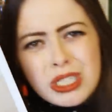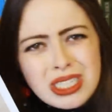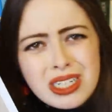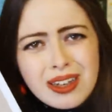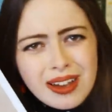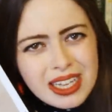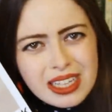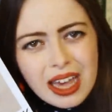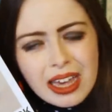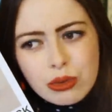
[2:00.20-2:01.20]
wasn't
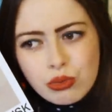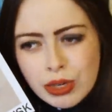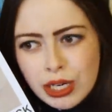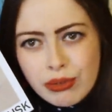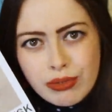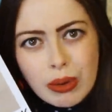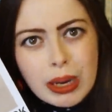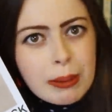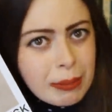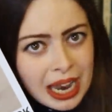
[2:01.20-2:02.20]
like that. It really felt
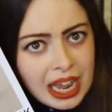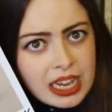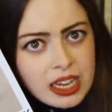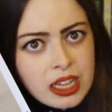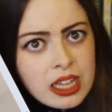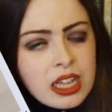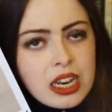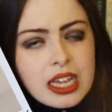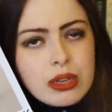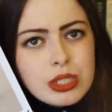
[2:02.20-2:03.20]
like a play.
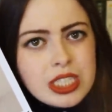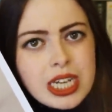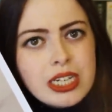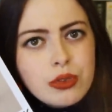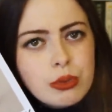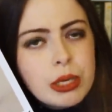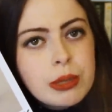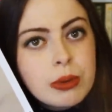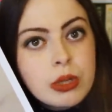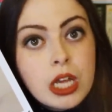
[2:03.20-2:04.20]
Like, it was 10 different
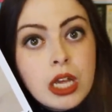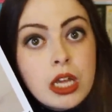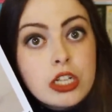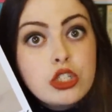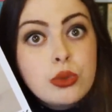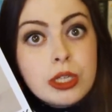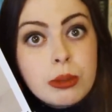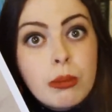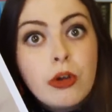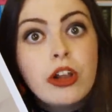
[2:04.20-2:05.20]
people doing a
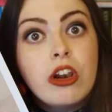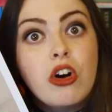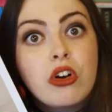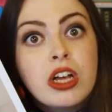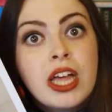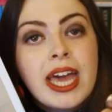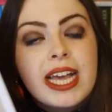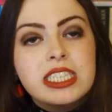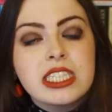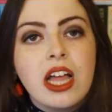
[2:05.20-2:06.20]
monologue.
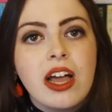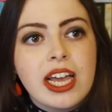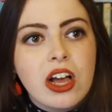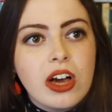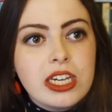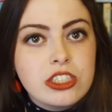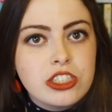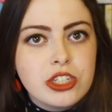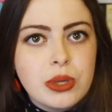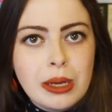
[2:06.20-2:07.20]
It's like, I used to
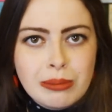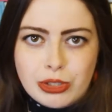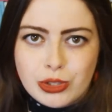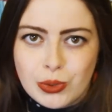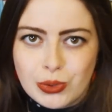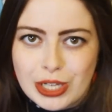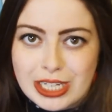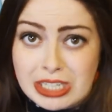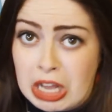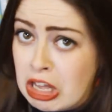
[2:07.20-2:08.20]
do musical
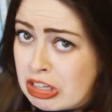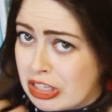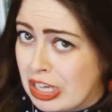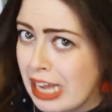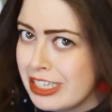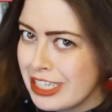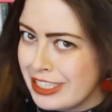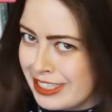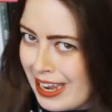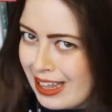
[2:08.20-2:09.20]
theatre. Can you
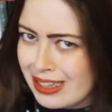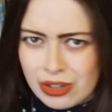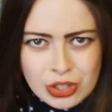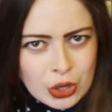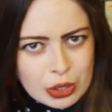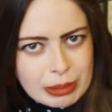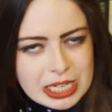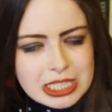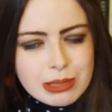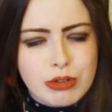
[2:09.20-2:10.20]
tell? God, I bet
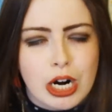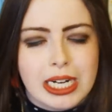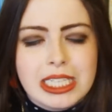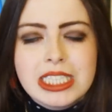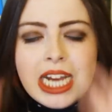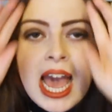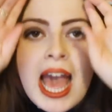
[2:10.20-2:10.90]
you're surprised.